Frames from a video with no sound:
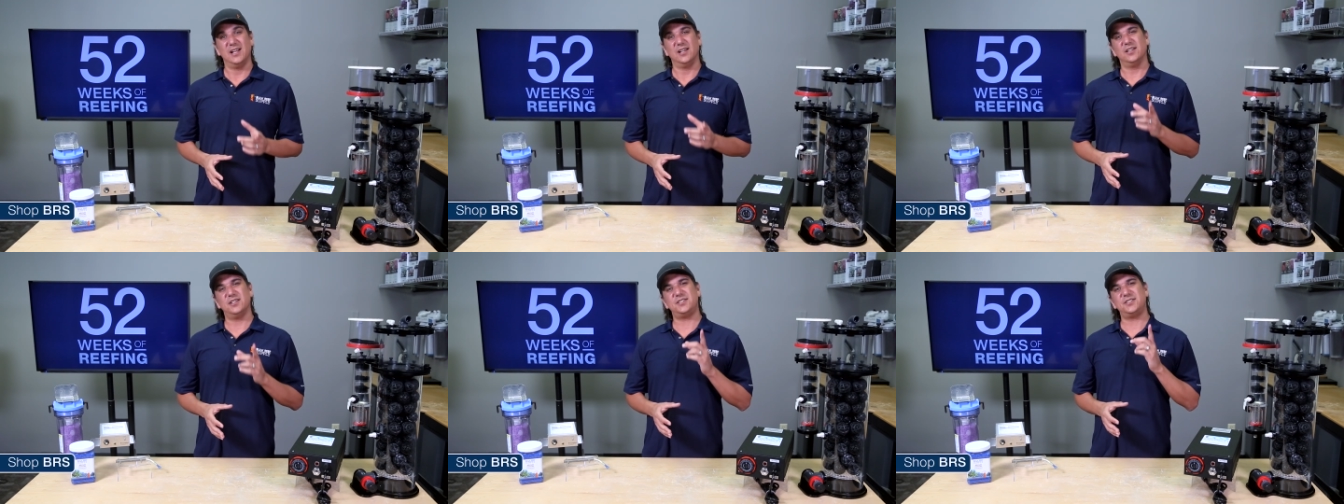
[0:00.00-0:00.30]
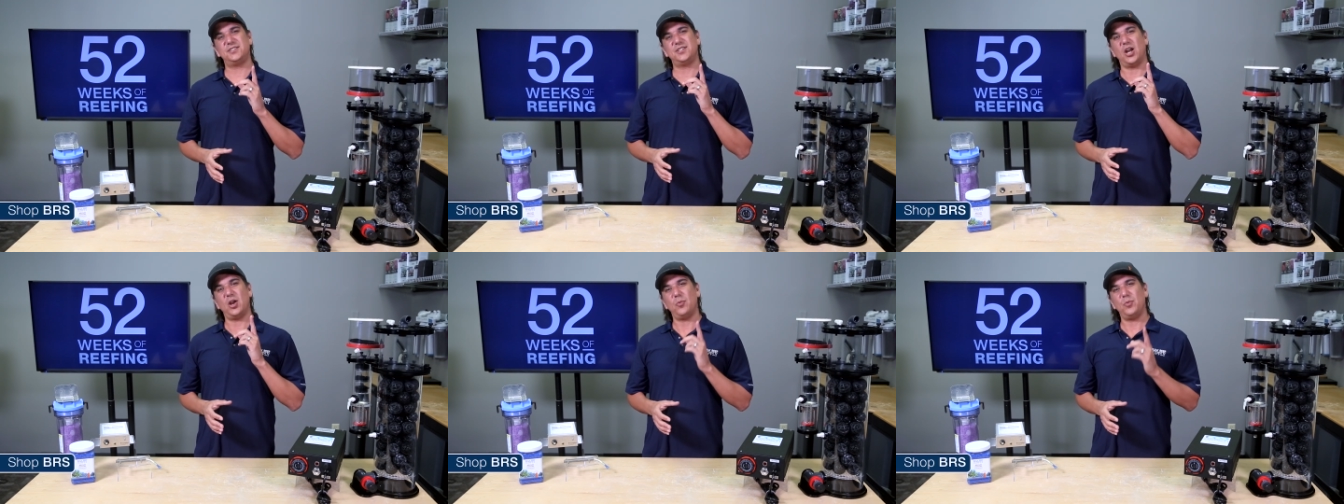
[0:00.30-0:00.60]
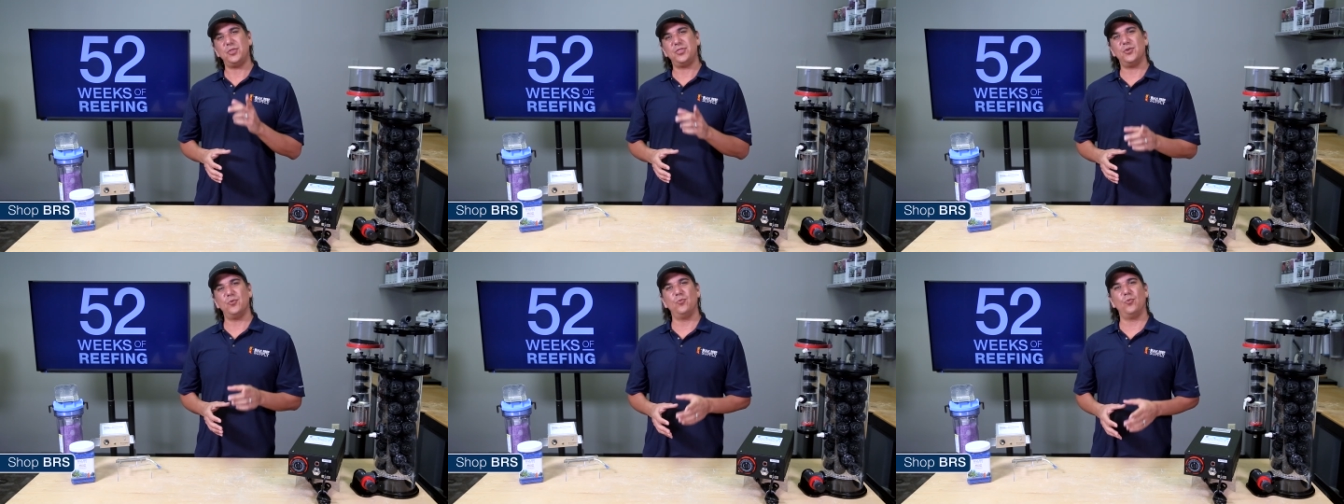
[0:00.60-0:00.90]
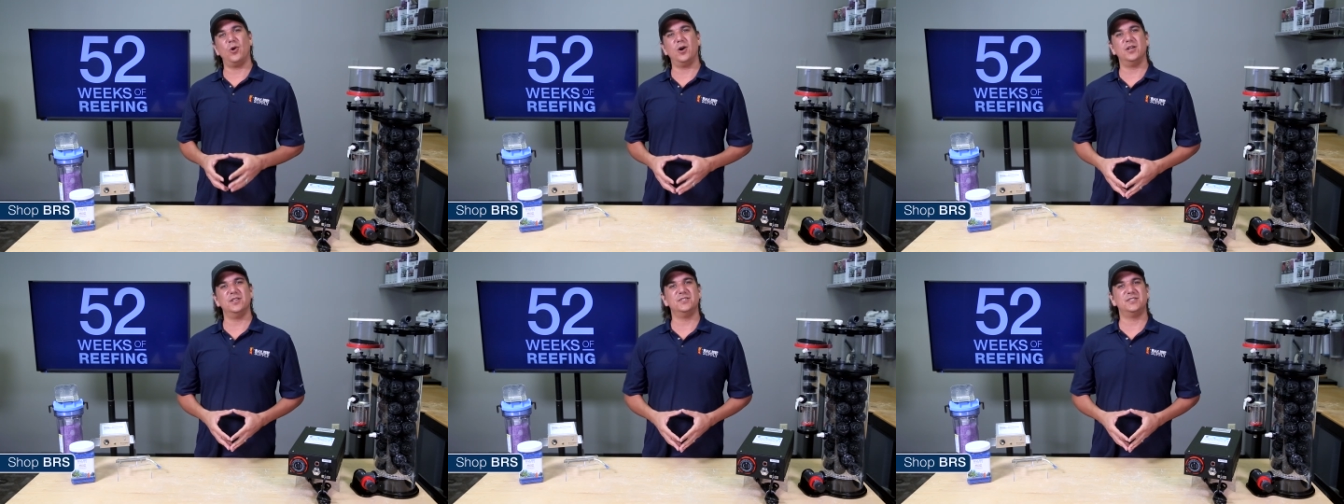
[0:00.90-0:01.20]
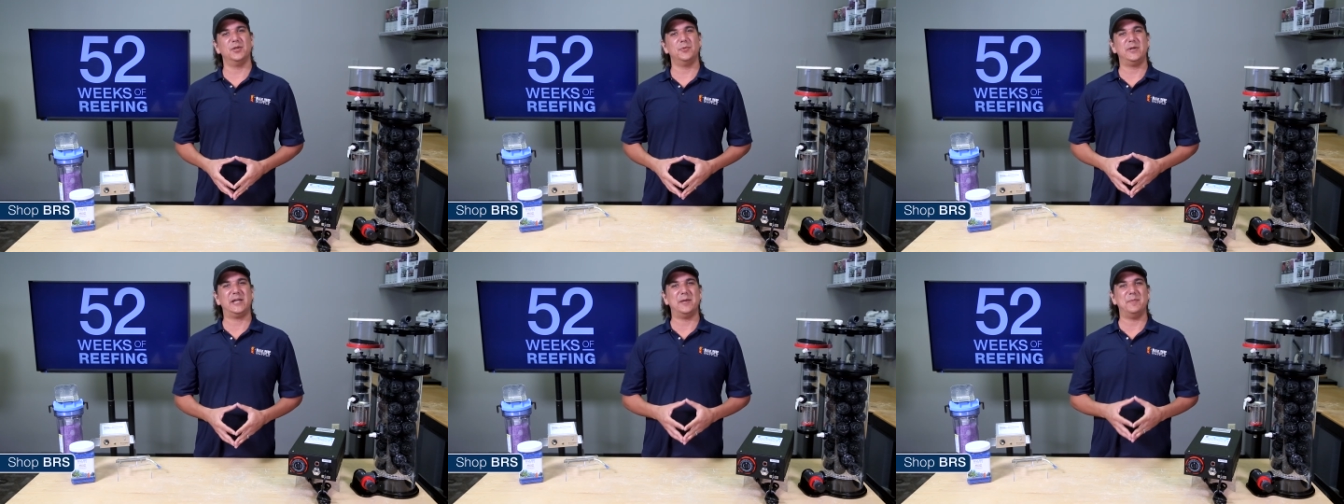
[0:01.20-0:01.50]
Let's start with the
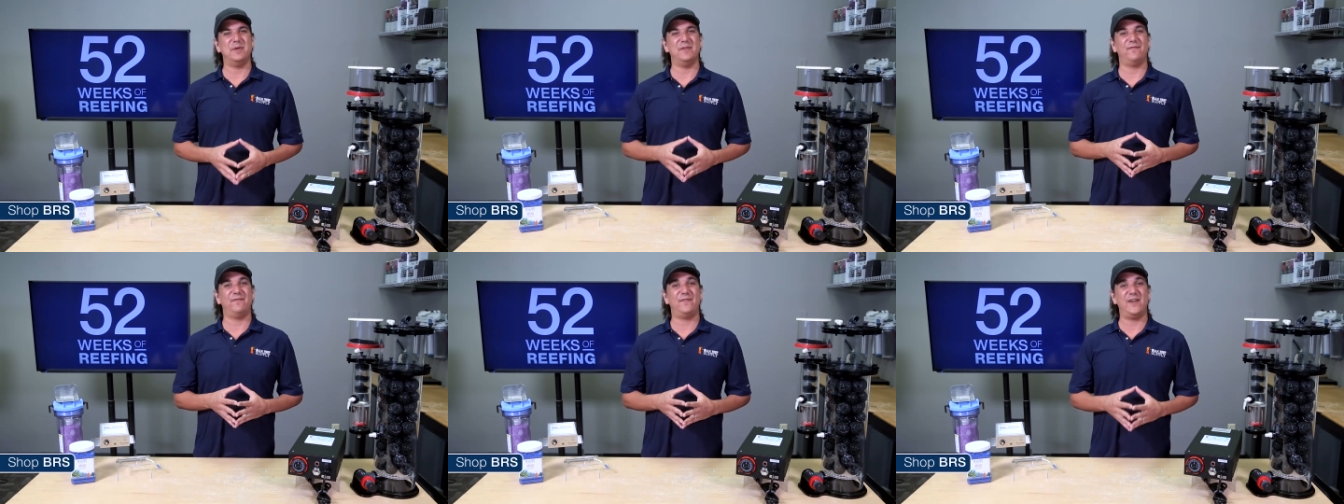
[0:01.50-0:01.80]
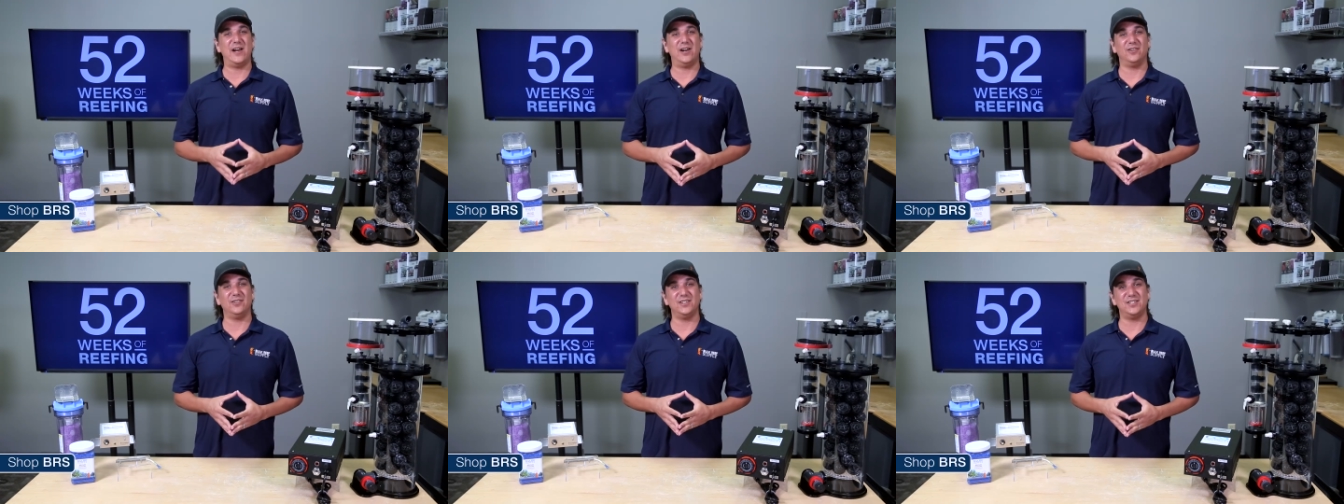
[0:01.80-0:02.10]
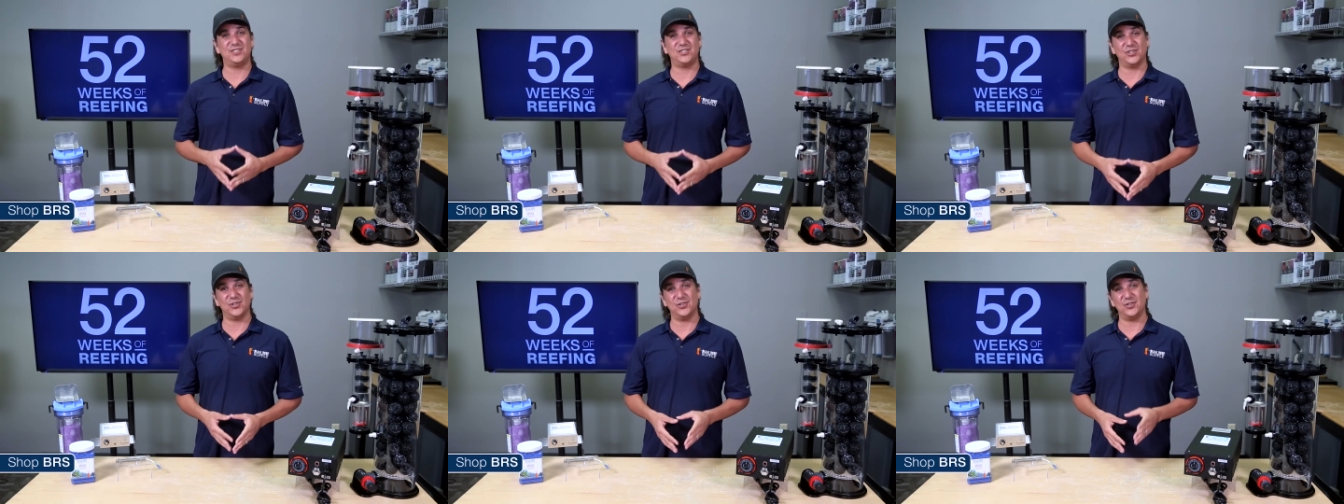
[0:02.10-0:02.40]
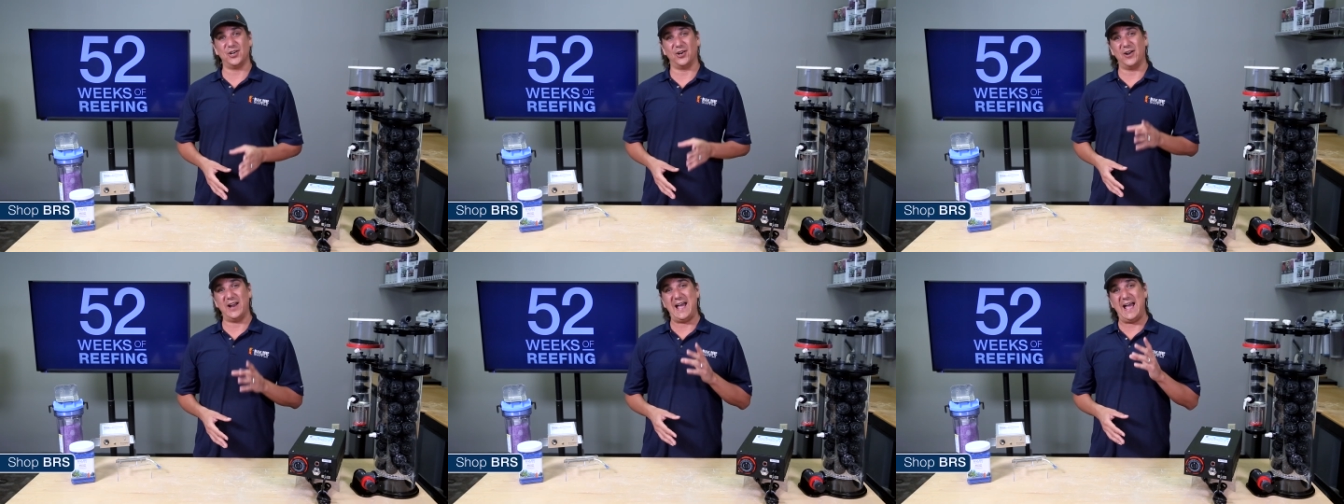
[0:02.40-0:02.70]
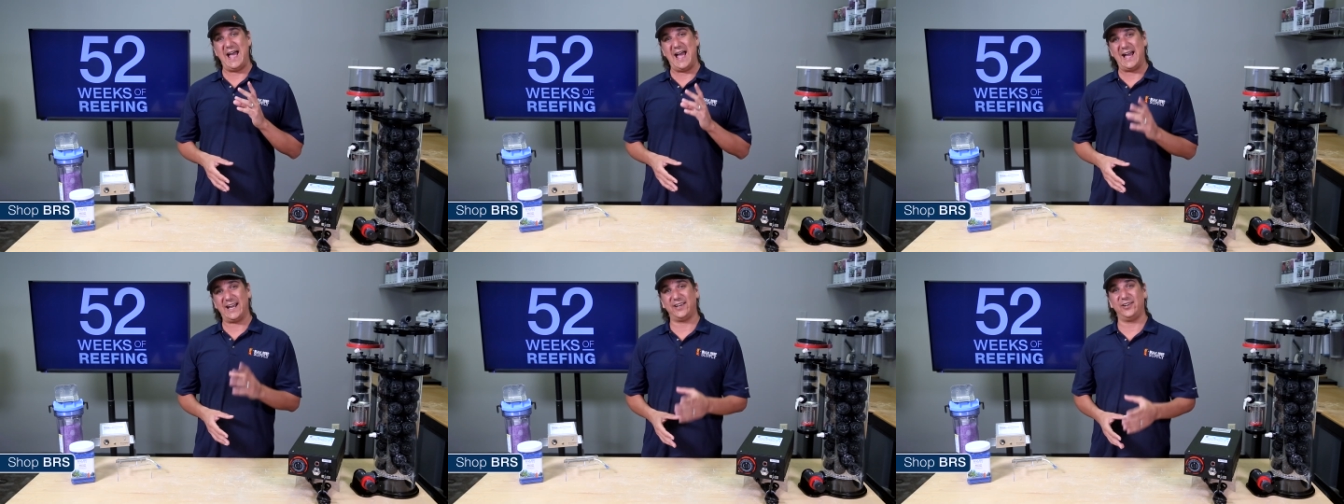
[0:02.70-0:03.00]
ones that we can be fairly certain are
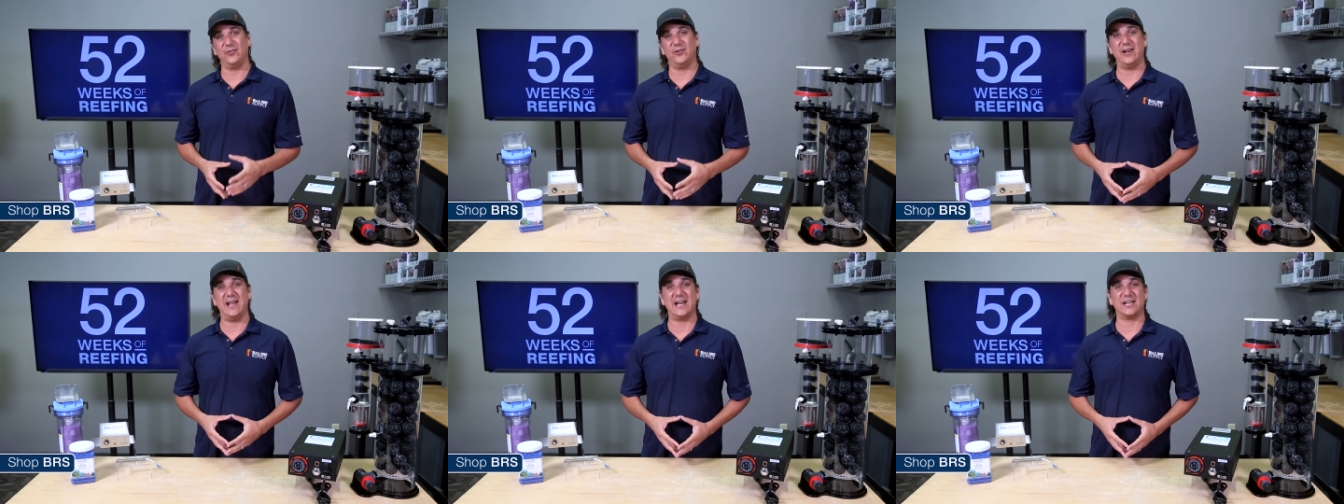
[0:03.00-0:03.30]
accurate